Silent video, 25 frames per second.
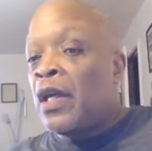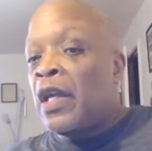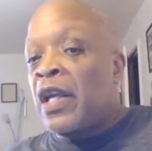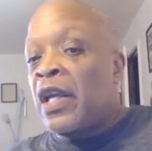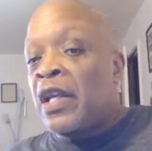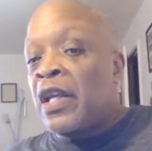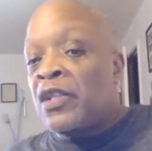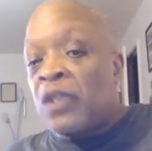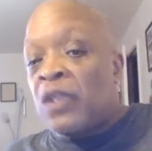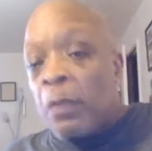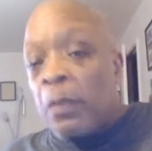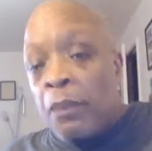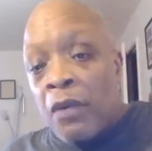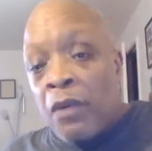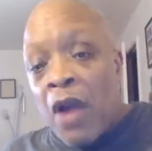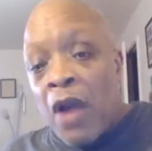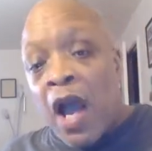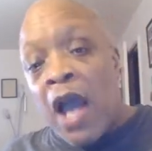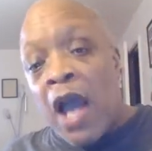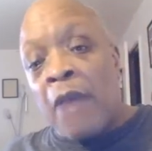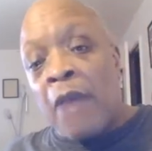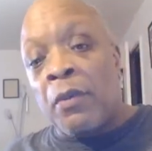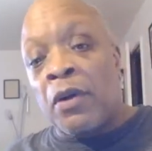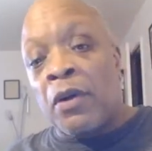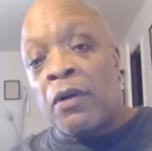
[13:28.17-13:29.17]
It's a
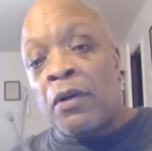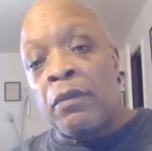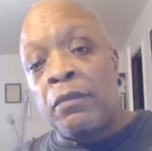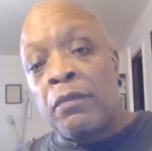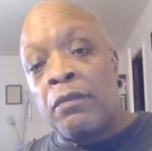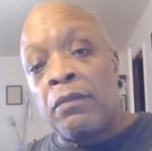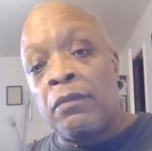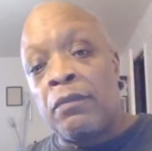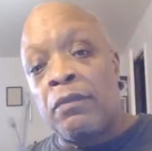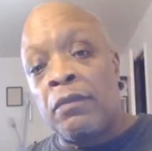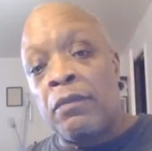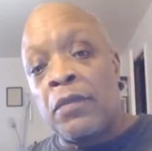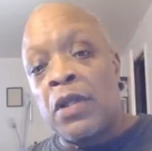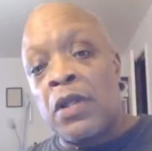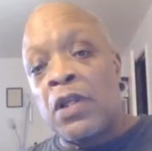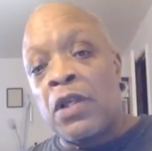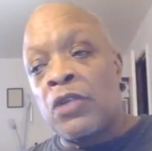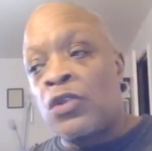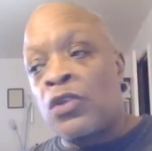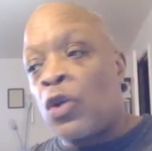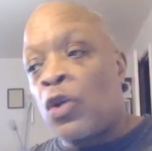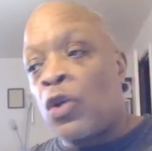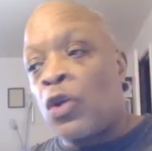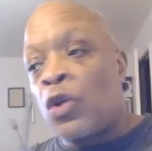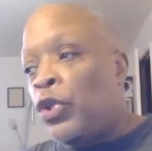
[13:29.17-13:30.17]
primer.
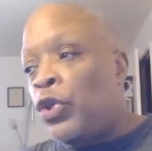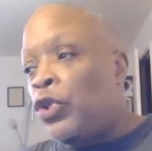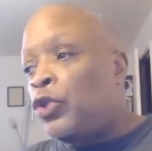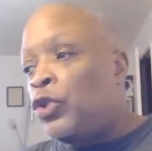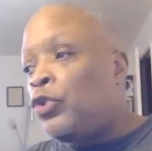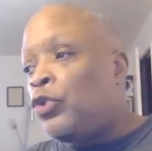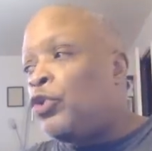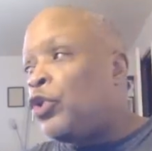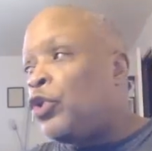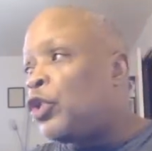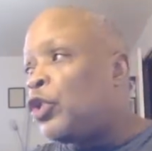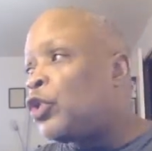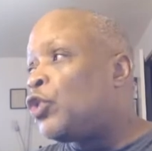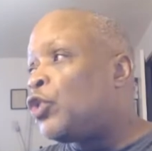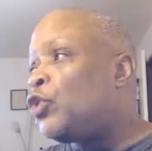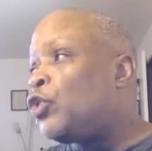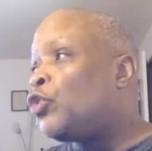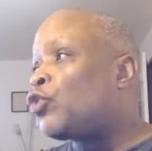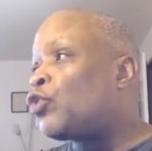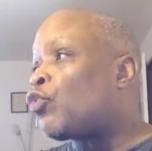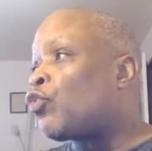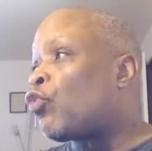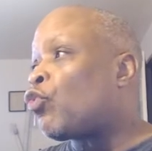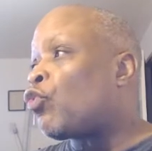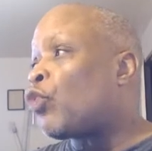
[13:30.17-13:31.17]
So when you
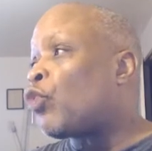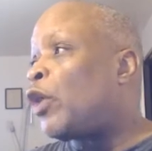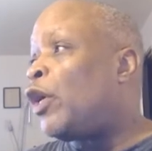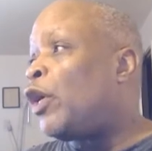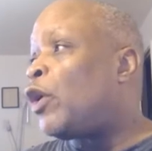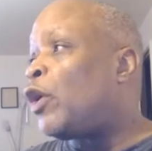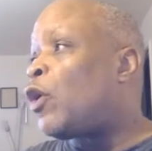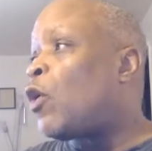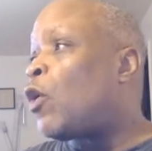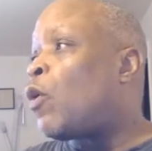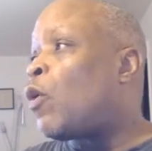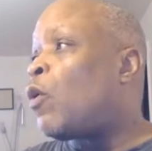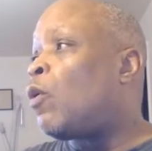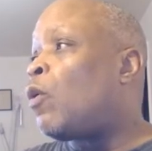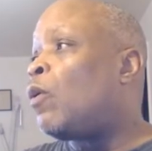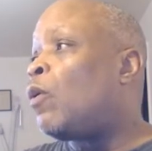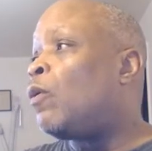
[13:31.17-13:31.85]
use real